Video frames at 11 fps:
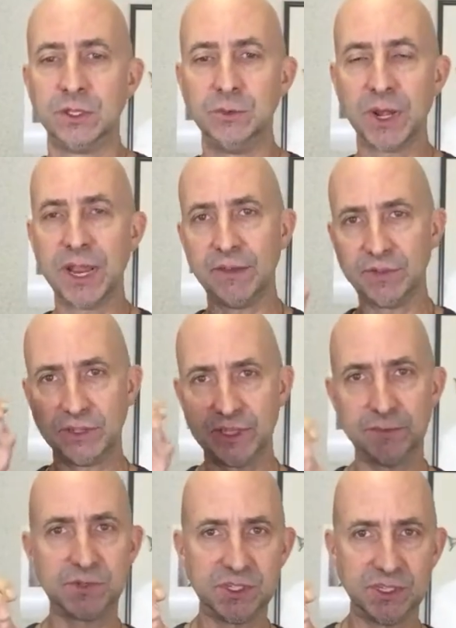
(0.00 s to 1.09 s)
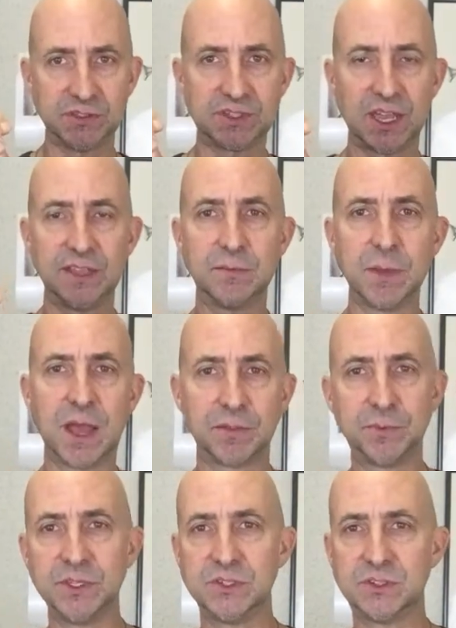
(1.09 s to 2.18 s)
You want to have your lips inside the
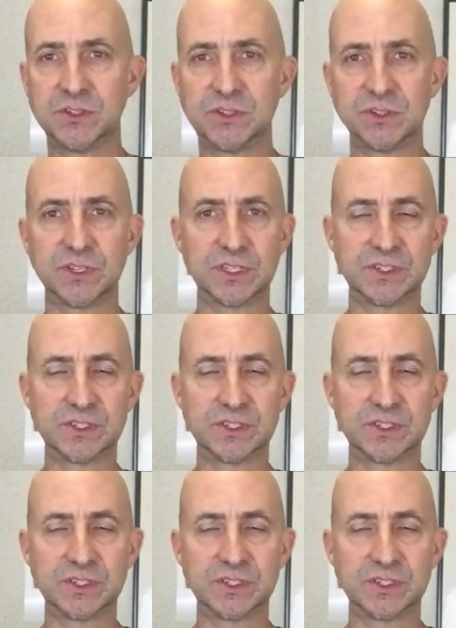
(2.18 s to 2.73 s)
mouthpiece to a certain